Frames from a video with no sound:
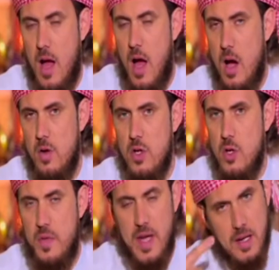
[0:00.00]
How do you
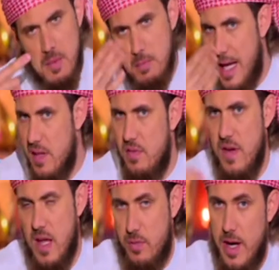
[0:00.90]
know? That can be blind
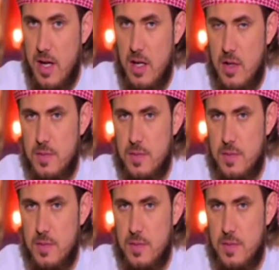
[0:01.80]
faith, right?